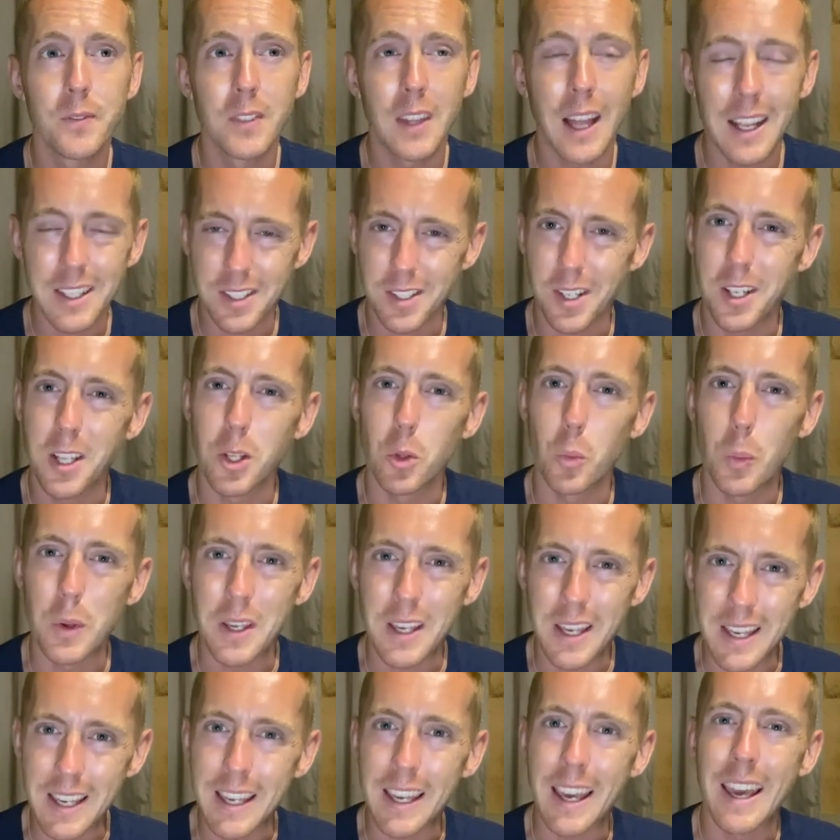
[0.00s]
that's something that we
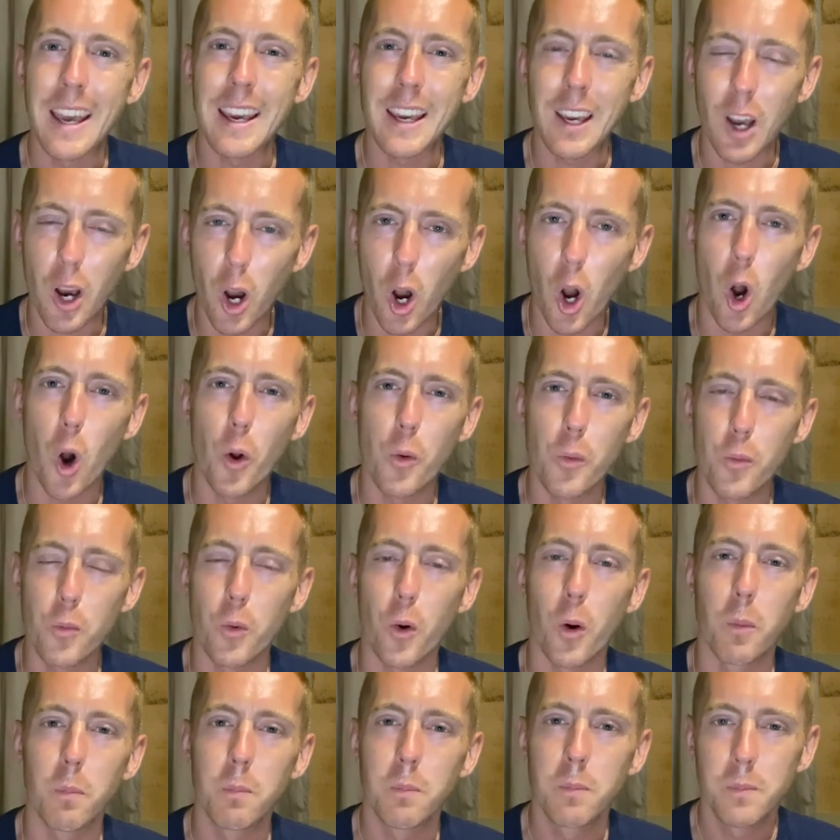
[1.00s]
can kick on
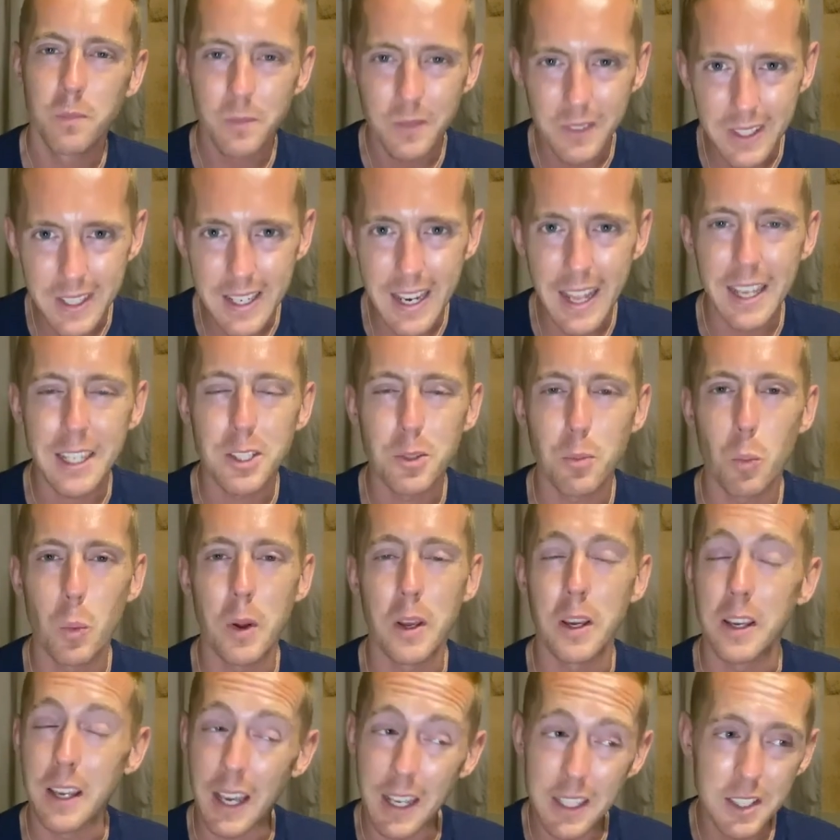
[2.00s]
from next
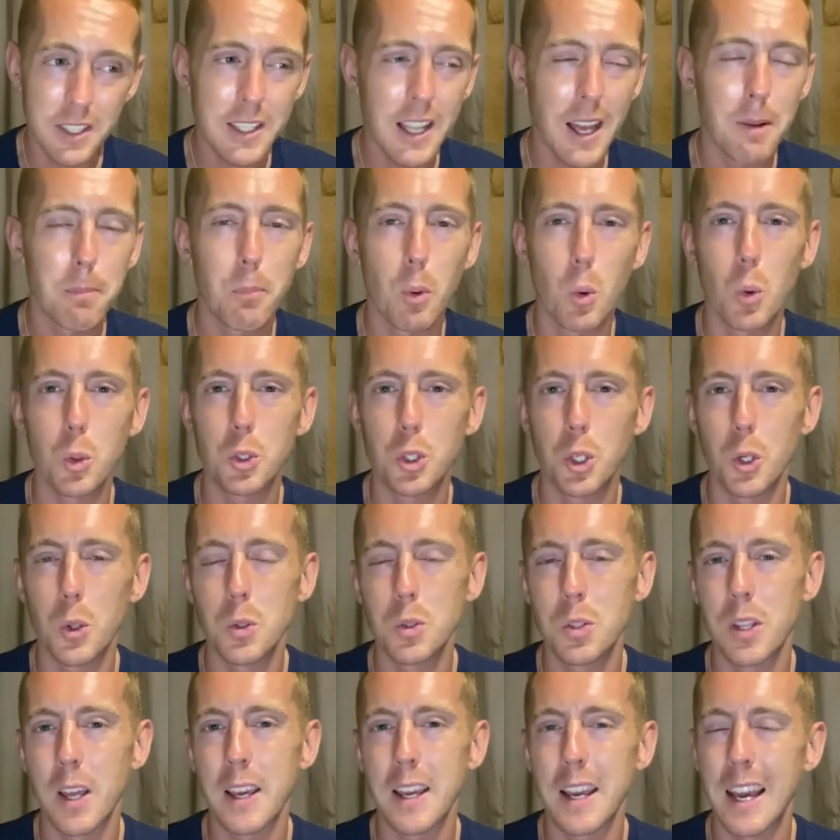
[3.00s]
week. Istanbul
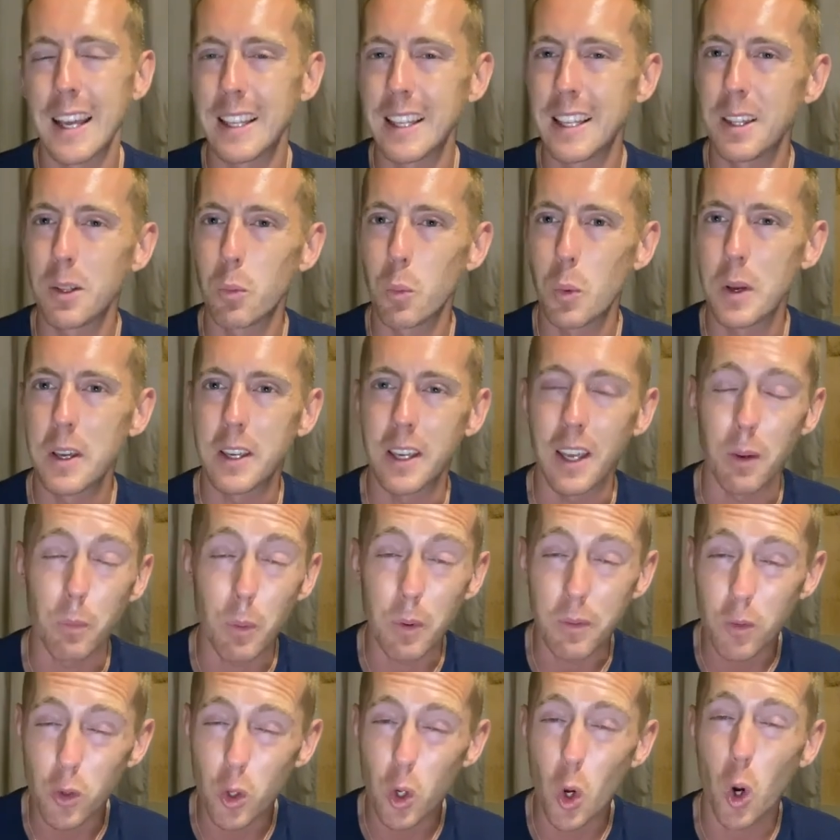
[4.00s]
Tuesday and then the weekend.
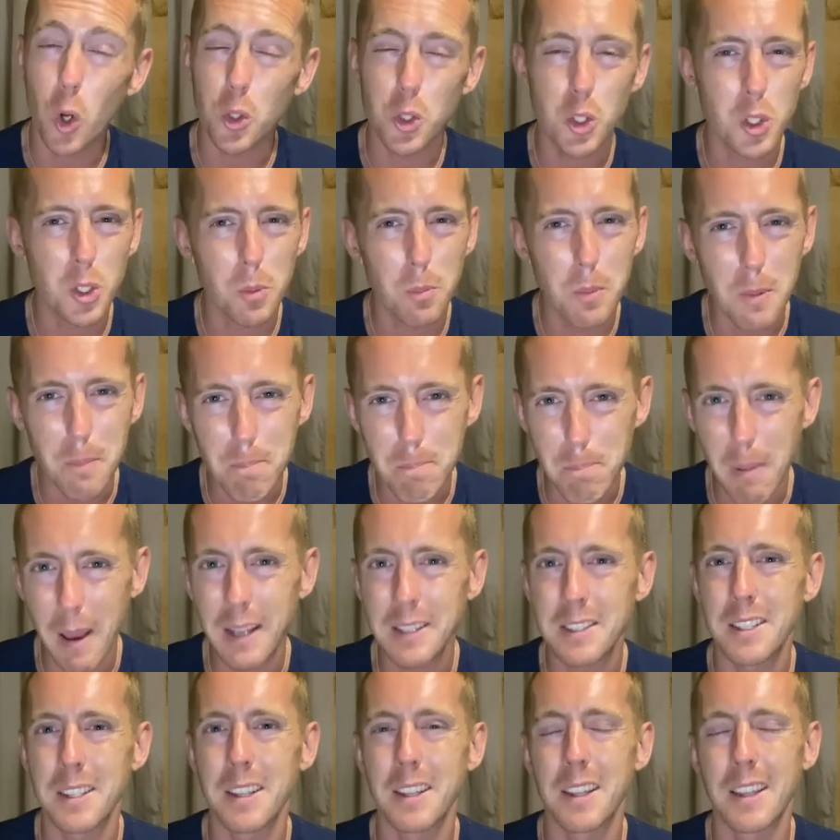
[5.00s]
We've got to be
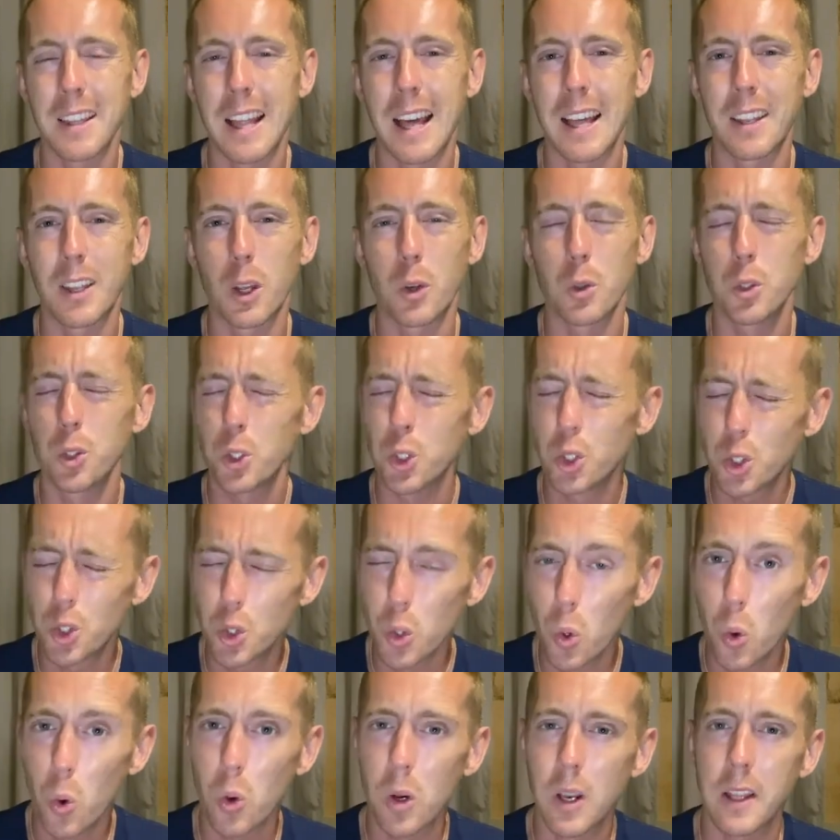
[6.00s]
better than that, though,
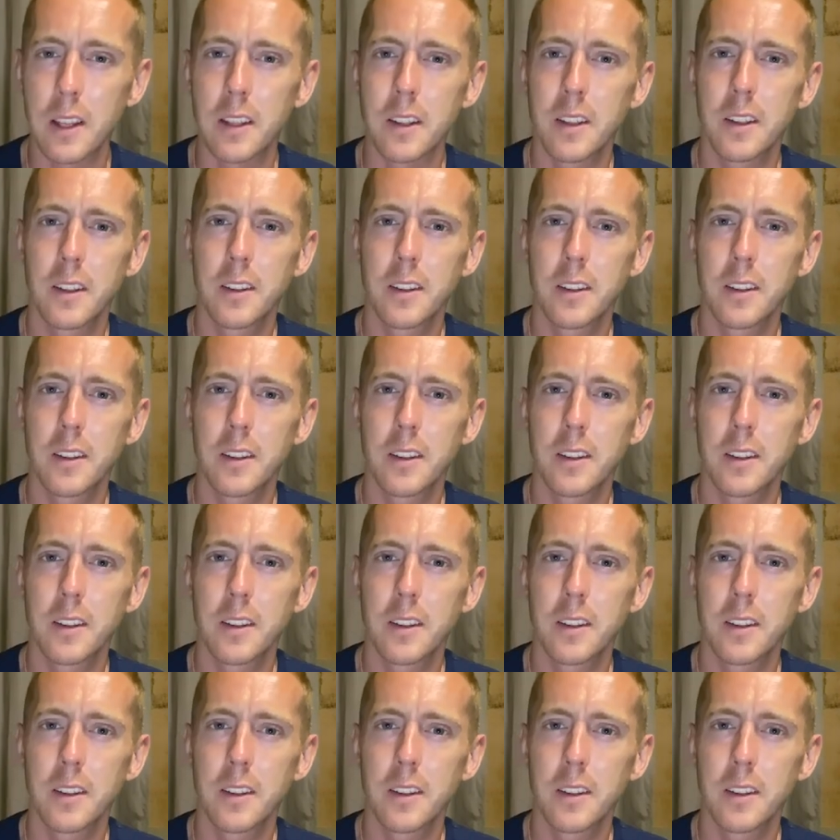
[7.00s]
surely.